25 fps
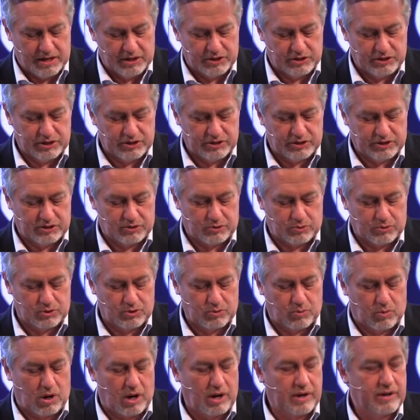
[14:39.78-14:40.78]
Jesus
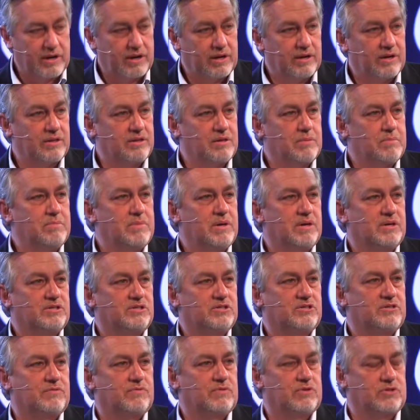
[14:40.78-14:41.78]
was walking in the
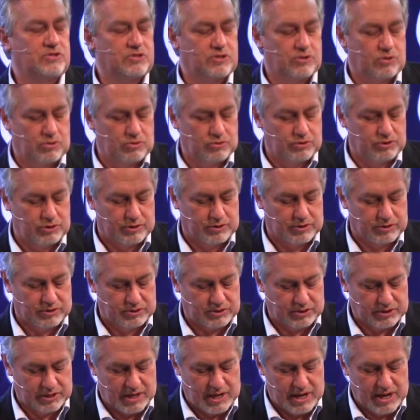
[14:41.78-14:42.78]
midst of the
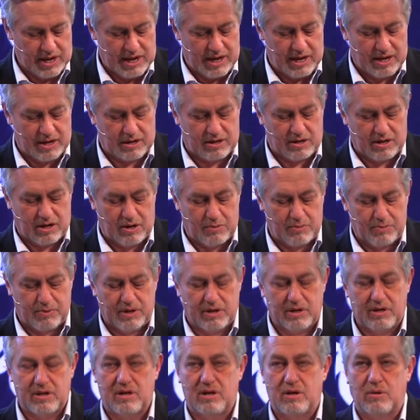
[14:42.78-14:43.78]
soldiers, and
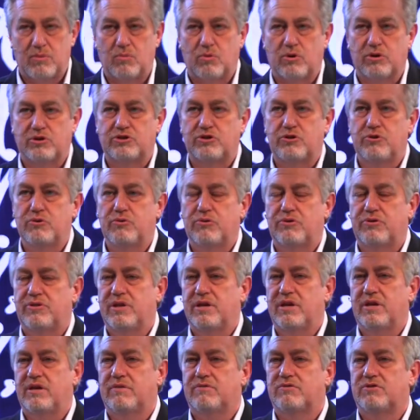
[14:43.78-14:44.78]
accompanying him were two
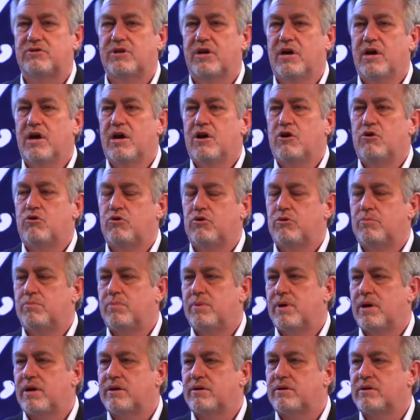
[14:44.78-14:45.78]
thieves who had
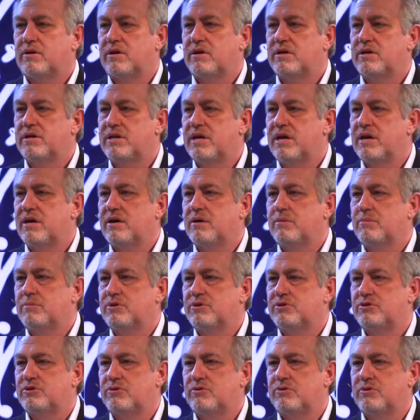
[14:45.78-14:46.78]
been condemned
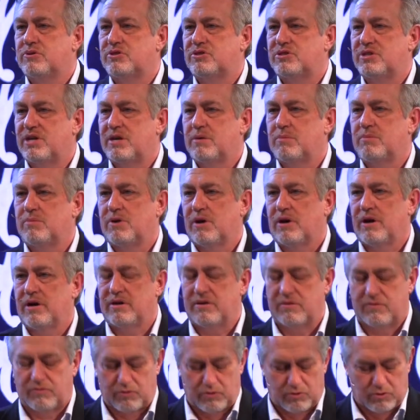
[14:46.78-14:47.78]
to the same
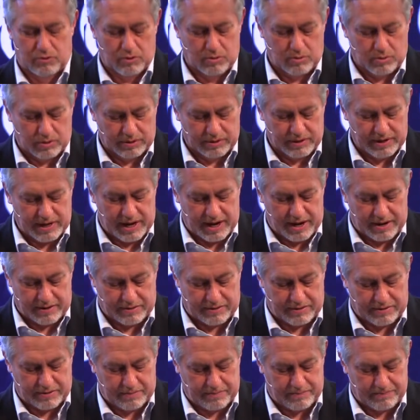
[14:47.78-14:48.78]
kind of cruel
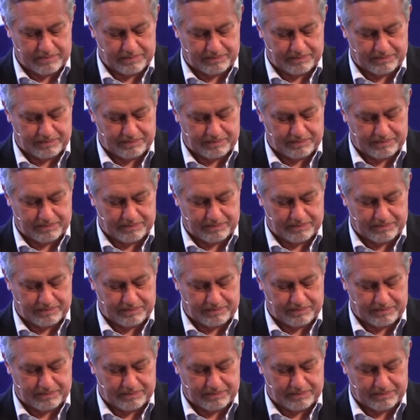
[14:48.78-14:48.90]
death.